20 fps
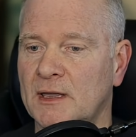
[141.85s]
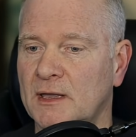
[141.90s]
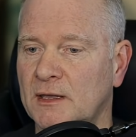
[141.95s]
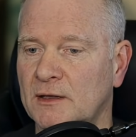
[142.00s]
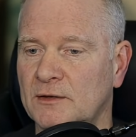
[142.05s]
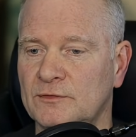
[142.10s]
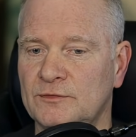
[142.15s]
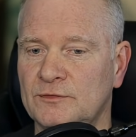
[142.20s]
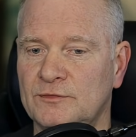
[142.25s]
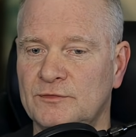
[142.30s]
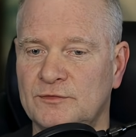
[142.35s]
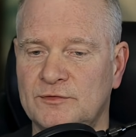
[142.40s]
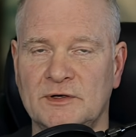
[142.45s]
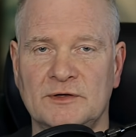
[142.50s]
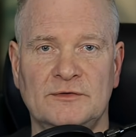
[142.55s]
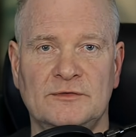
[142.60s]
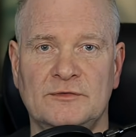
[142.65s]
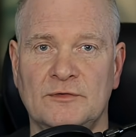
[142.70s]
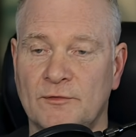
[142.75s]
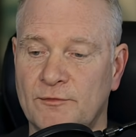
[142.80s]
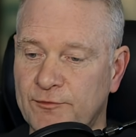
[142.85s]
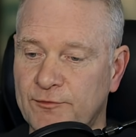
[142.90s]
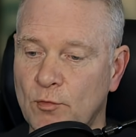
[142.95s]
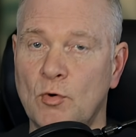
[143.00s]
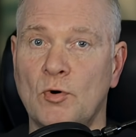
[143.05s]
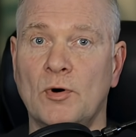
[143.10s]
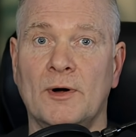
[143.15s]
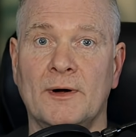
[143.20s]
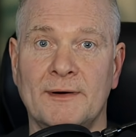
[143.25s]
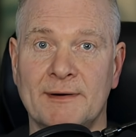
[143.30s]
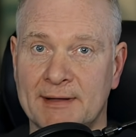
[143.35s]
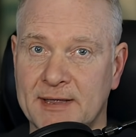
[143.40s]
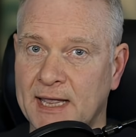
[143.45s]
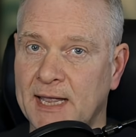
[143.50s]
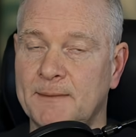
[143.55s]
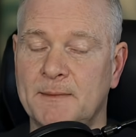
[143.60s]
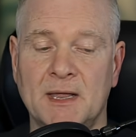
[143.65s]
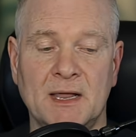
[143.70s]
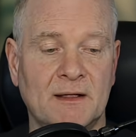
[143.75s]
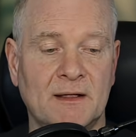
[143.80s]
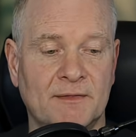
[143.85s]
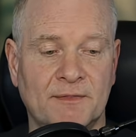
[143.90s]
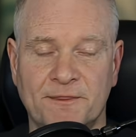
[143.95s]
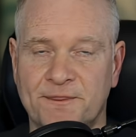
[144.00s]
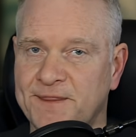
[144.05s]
is just for gaming.